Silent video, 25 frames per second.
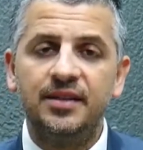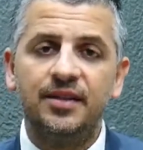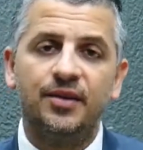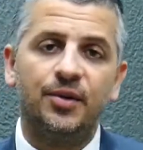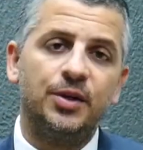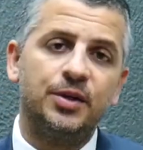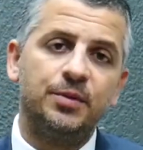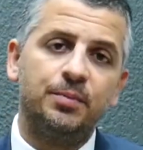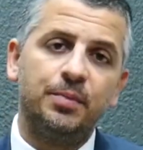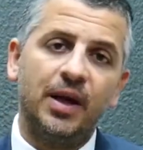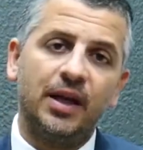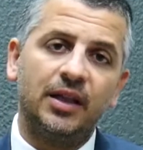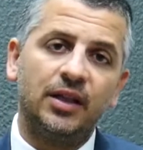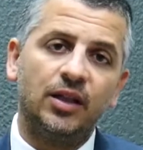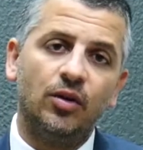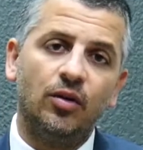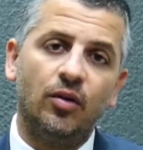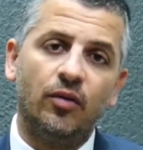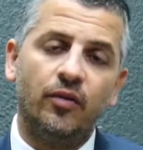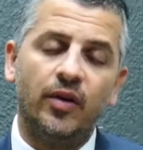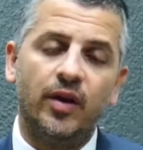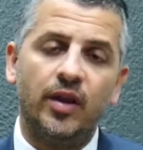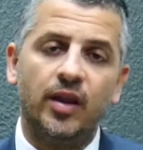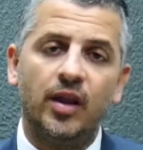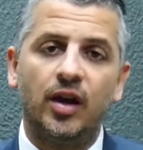irrespective
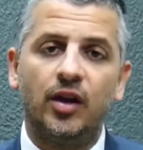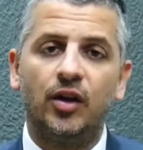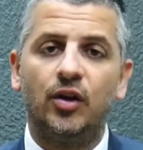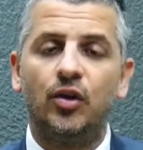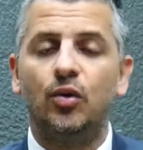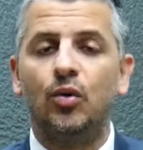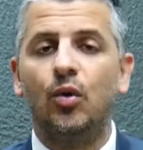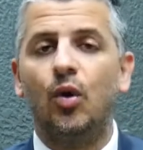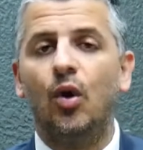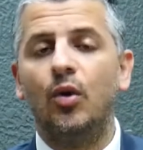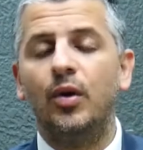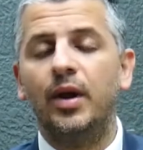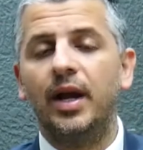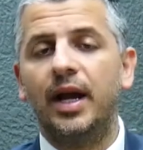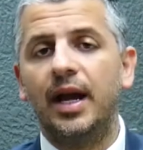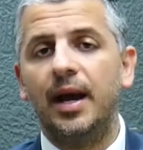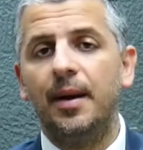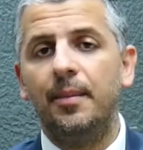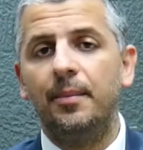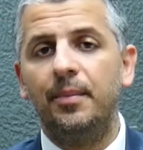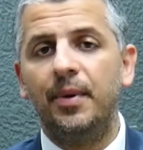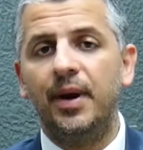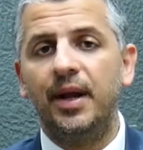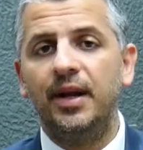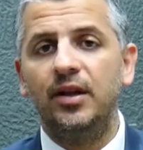of whether you own a
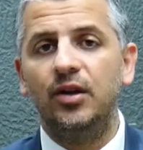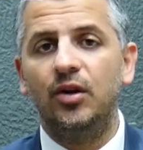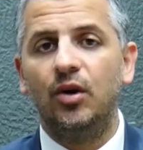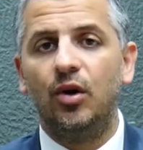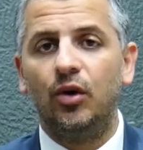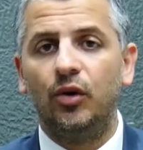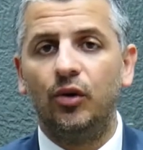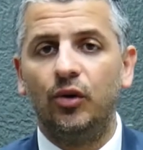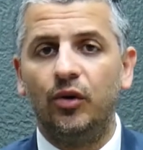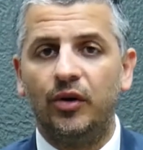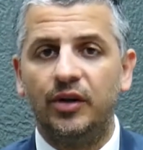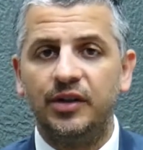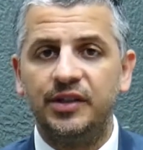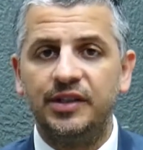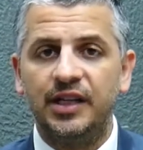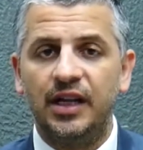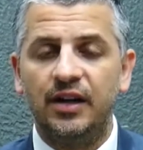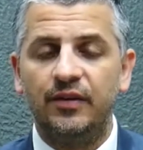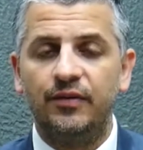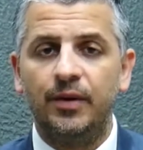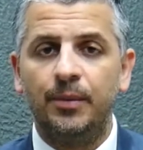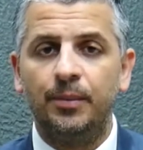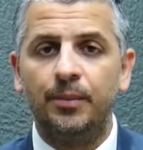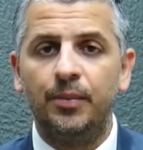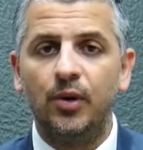company or you're
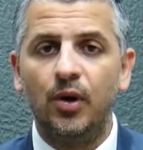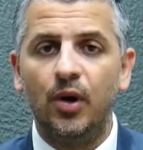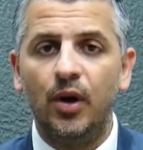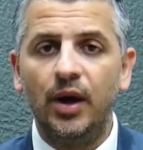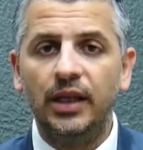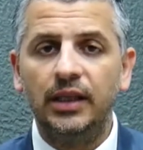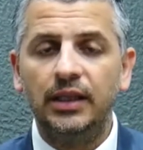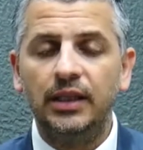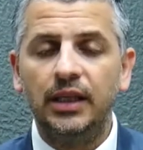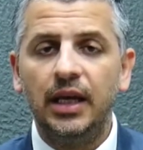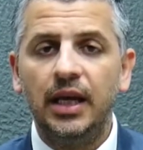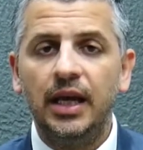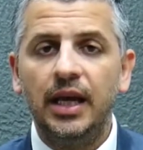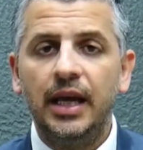self-employed,